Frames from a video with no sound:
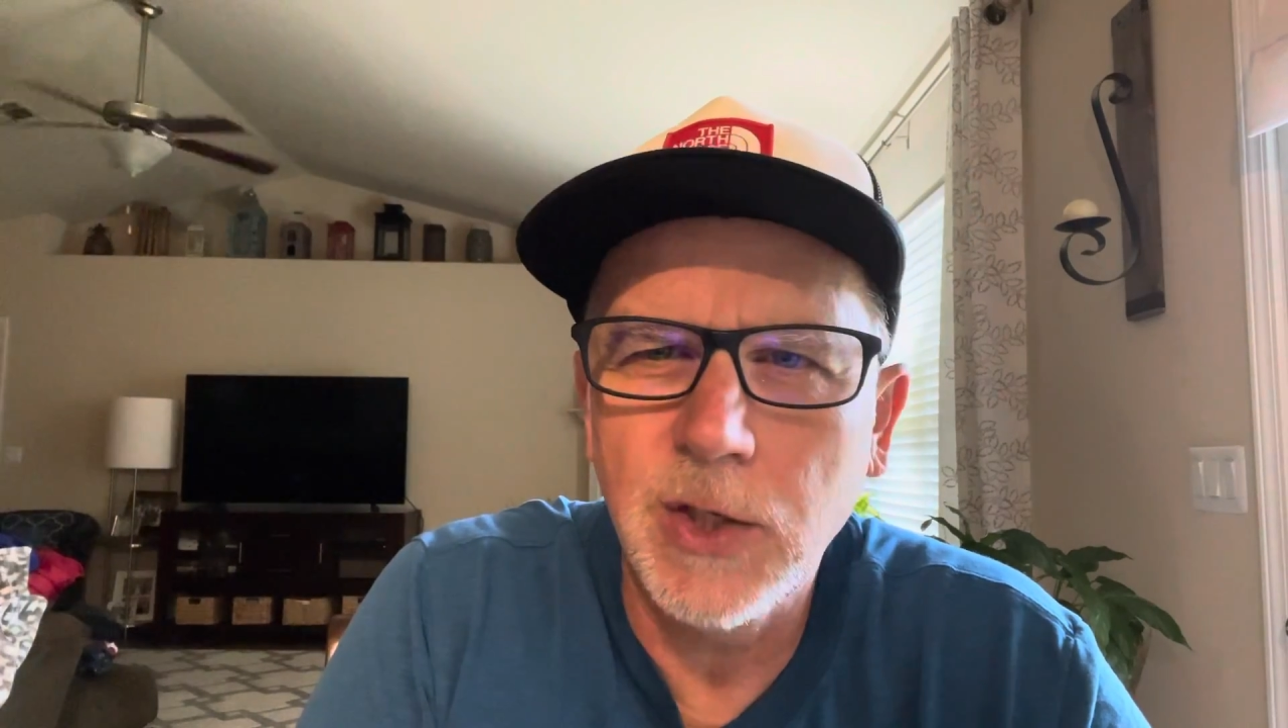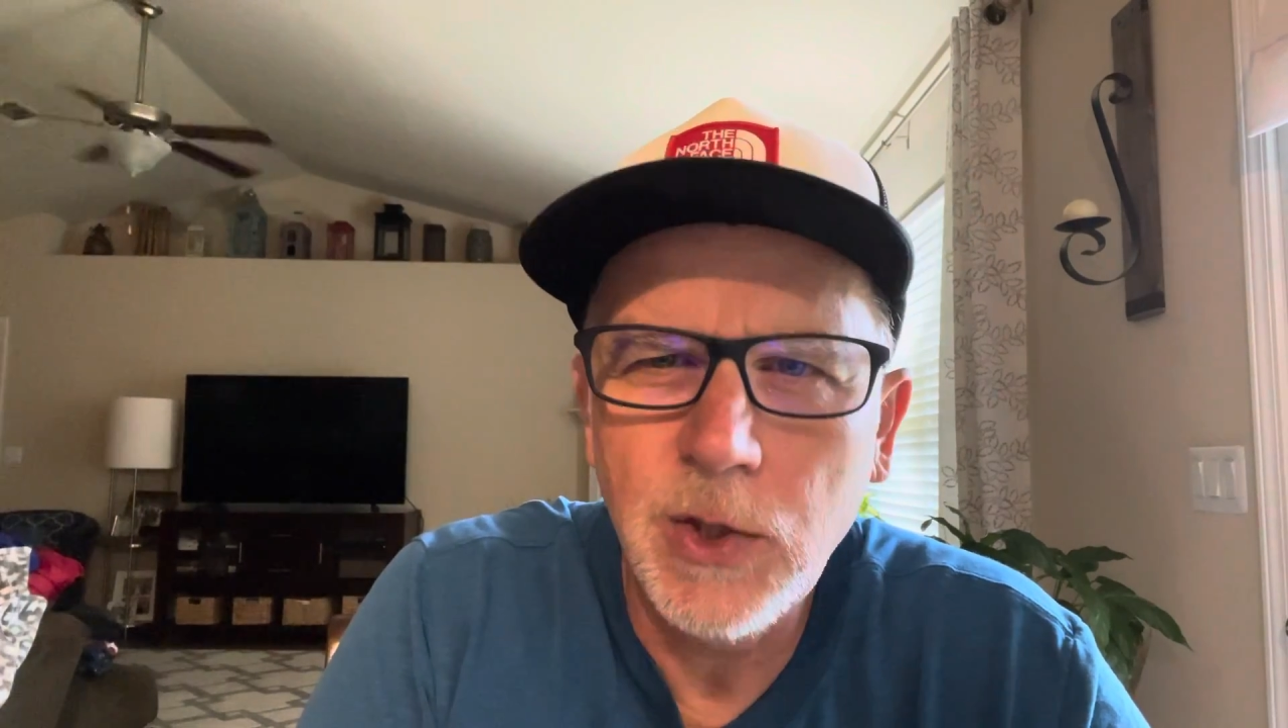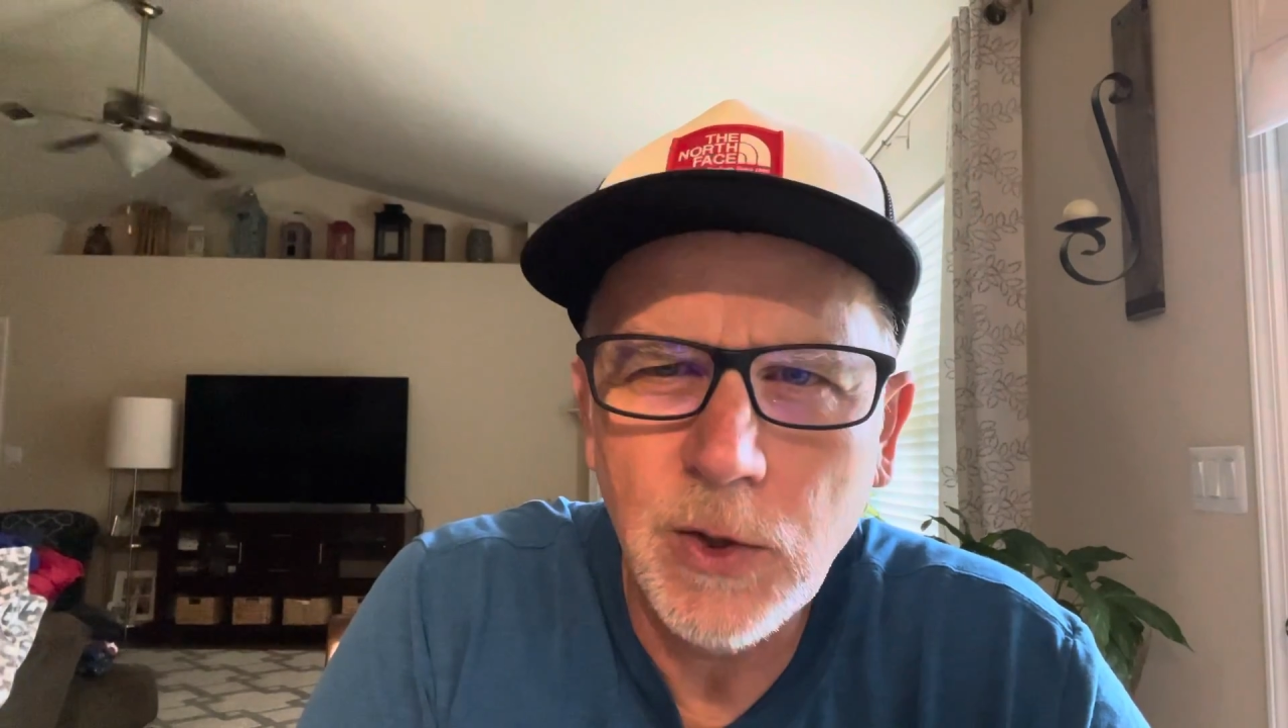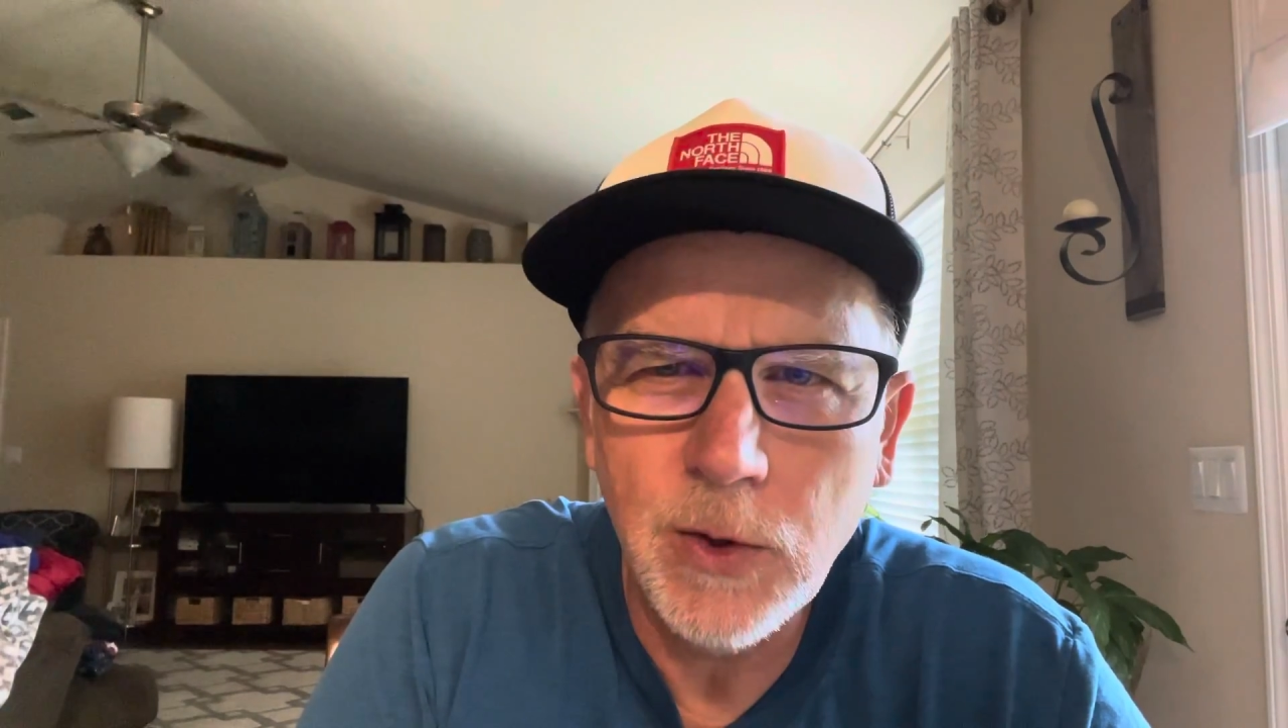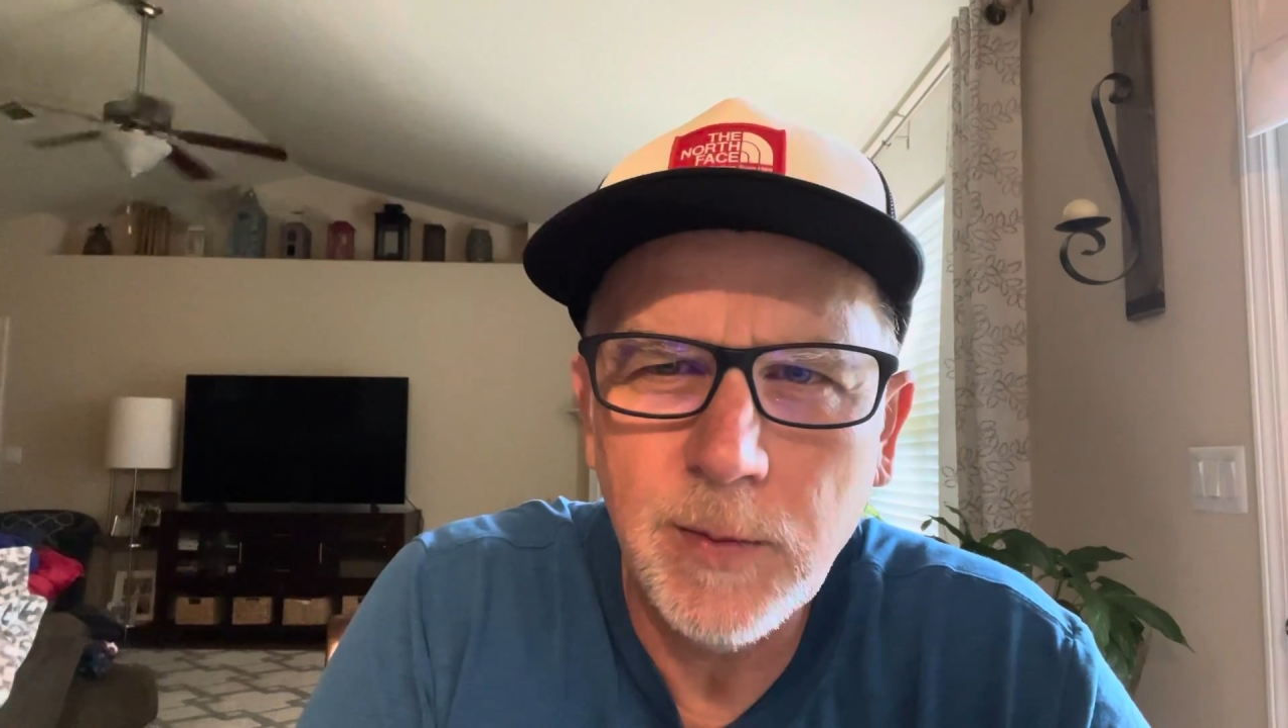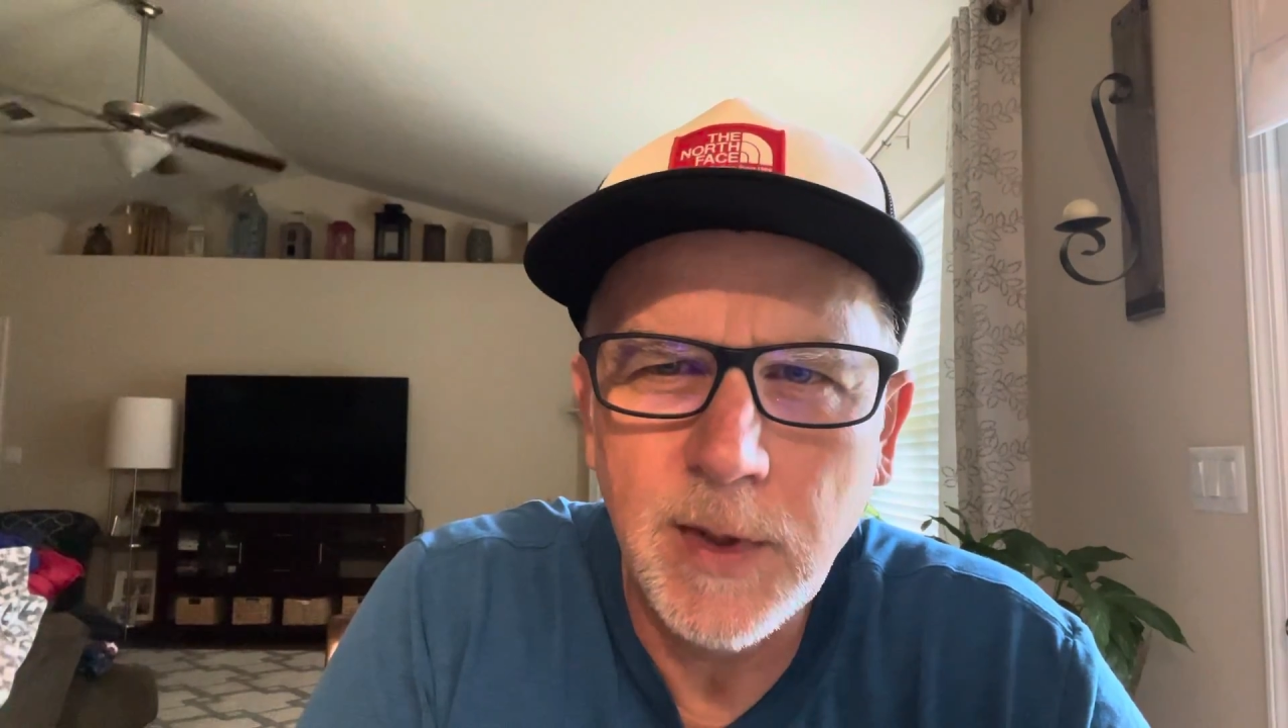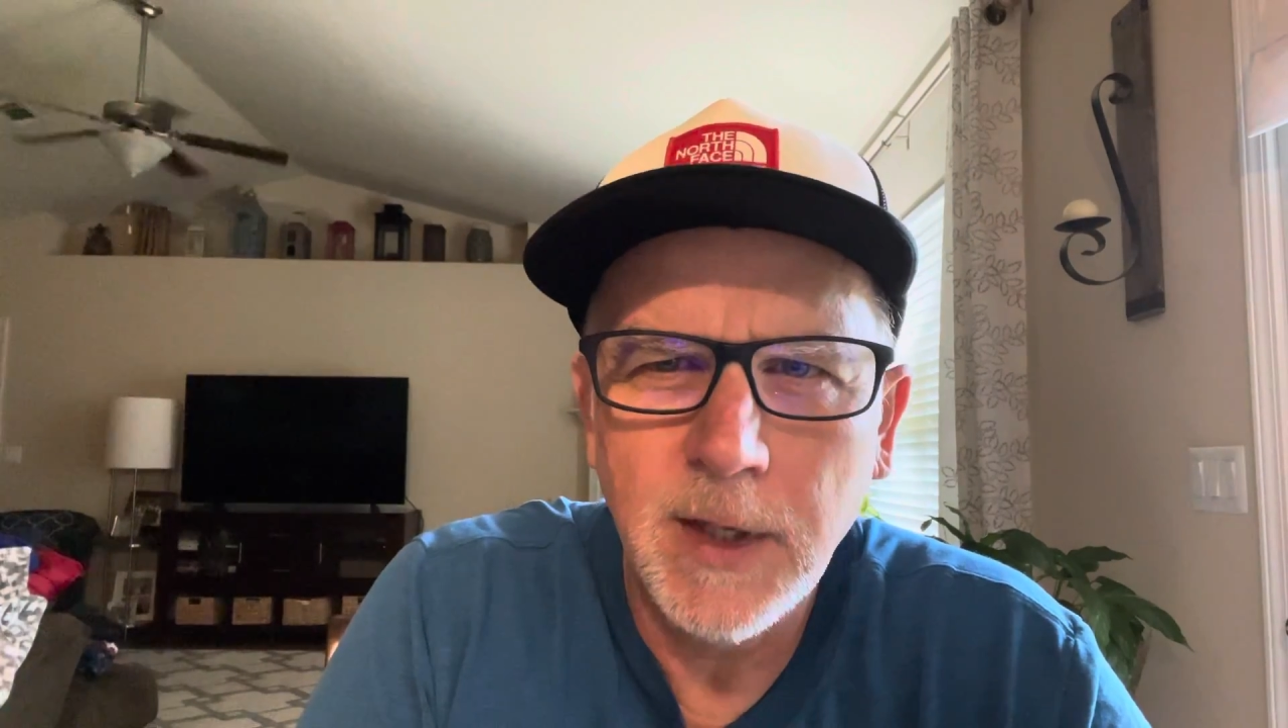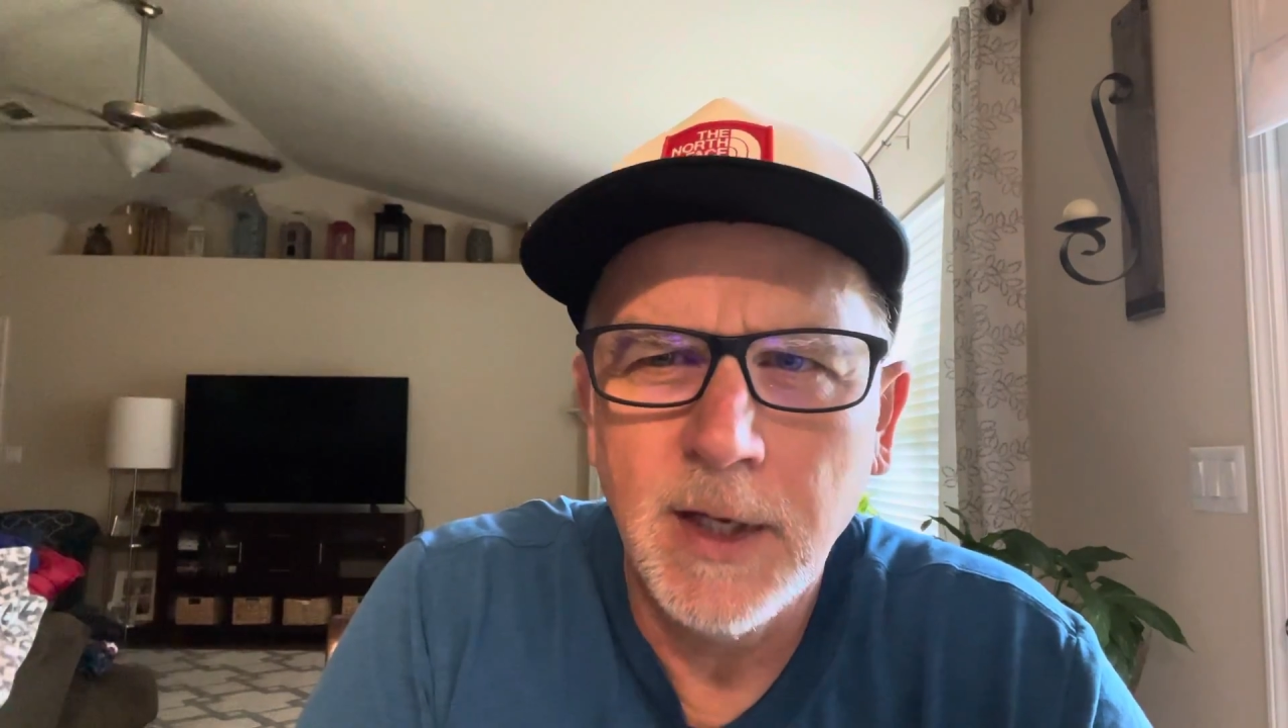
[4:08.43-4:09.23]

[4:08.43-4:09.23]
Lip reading: cubed